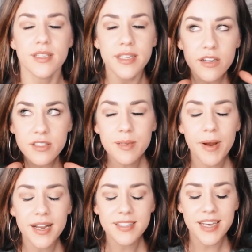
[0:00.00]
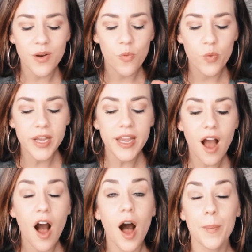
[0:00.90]
Scarcity mindset. We
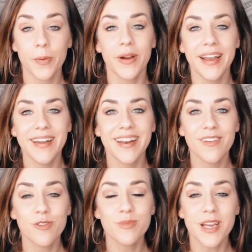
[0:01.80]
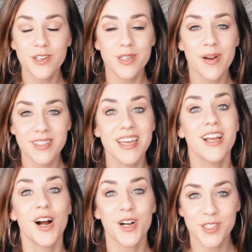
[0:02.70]
operate from scarcity
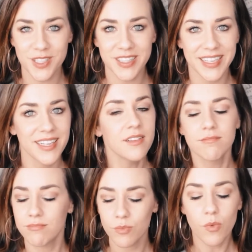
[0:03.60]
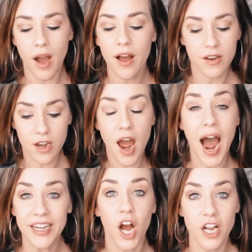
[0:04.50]
mindset constantly
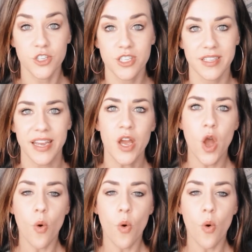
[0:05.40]
unconsciously.